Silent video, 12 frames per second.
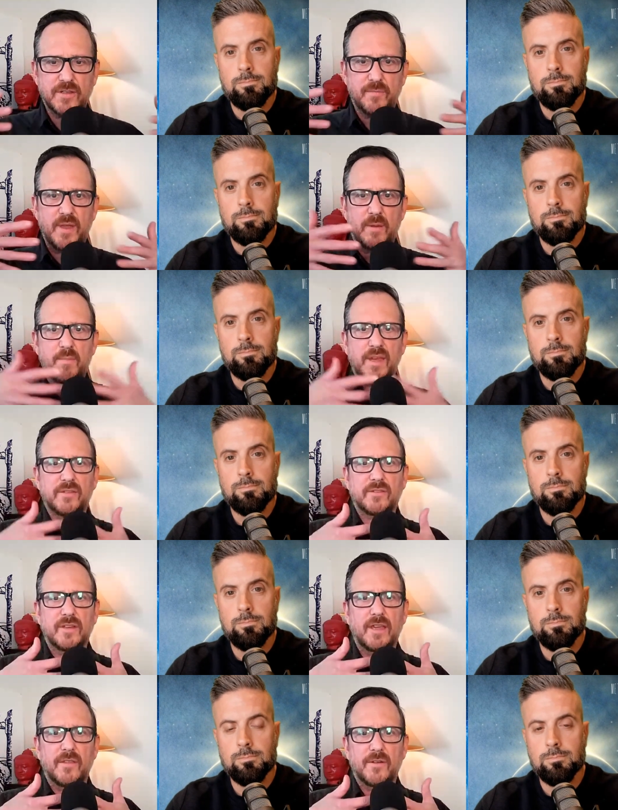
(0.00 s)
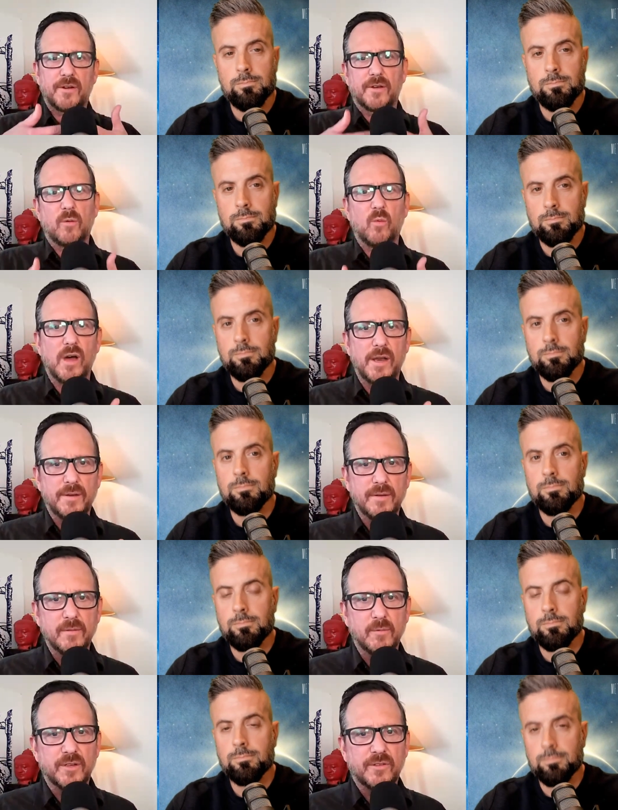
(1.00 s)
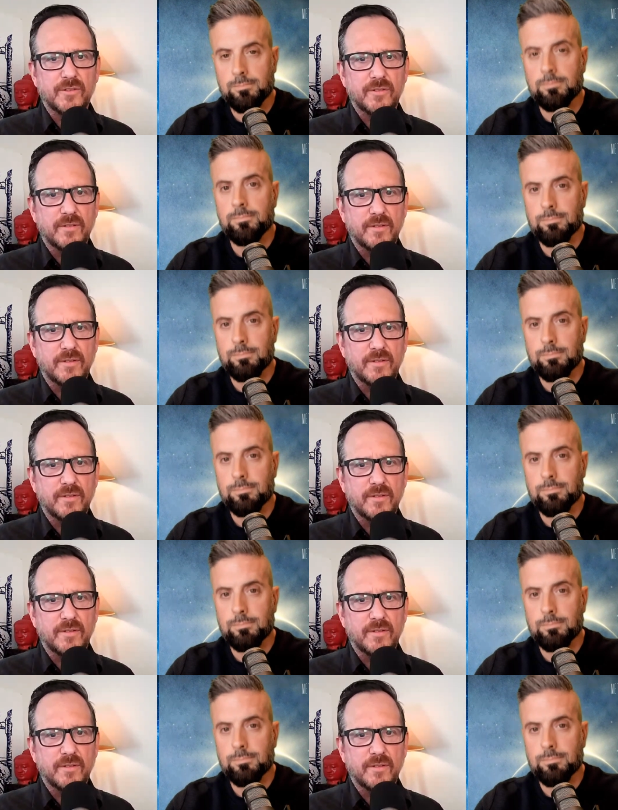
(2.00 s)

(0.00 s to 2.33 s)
Speaker 1: have been mixed together into one, which